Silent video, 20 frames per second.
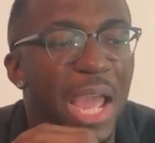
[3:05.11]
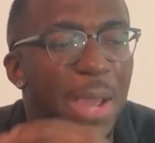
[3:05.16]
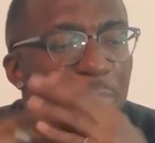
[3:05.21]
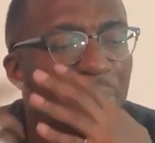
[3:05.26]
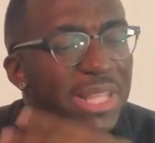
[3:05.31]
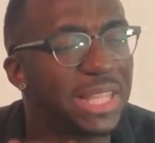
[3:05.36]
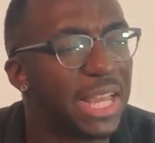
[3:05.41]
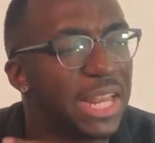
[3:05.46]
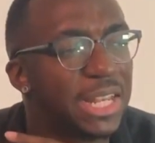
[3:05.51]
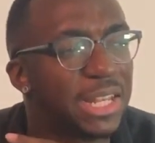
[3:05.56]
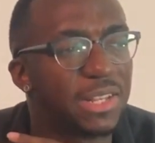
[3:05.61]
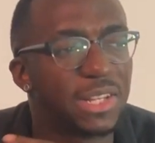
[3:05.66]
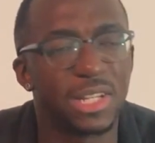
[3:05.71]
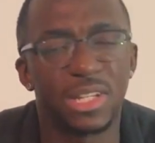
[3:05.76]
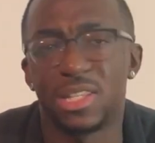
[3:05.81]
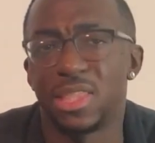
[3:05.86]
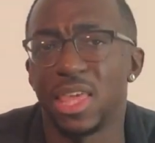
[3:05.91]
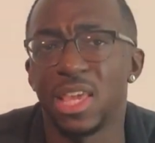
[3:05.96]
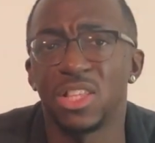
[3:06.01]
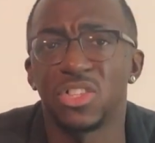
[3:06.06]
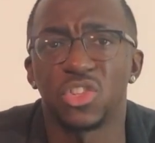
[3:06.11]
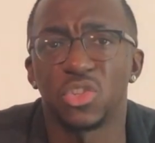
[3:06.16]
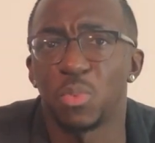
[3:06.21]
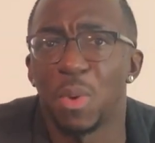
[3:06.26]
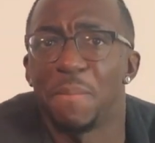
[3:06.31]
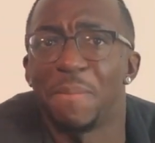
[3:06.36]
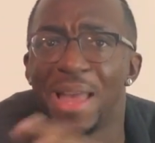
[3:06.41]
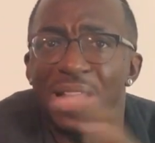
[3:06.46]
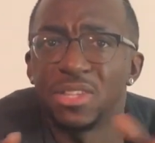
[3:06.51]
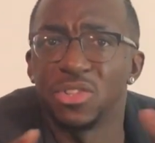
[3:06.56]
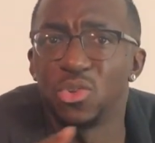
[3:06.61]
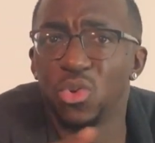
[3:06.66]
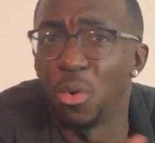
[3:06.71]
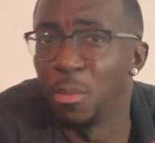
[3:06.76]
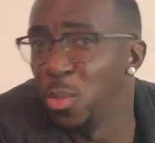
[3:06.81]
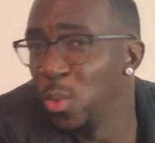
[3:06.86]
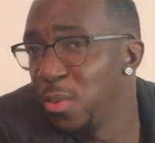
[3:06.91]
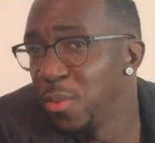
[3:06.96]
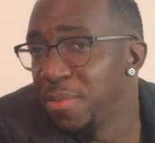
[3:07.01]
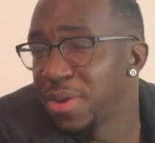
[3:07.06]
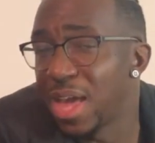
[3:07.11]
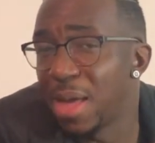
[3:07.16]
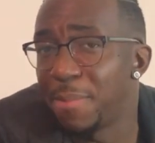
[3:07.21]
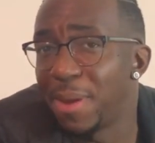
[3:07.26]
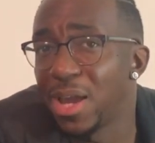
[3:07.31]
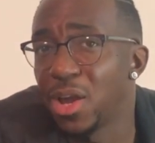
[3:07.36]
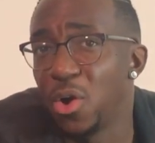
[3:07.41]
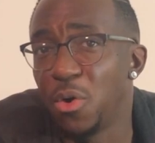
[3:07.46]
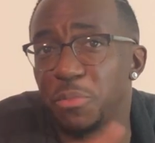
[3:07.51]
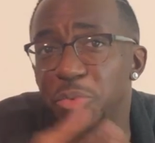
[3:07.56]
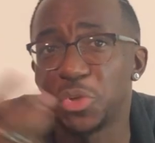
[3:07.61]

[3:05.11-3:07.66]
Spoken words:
but then things just went back to normal when we got back home.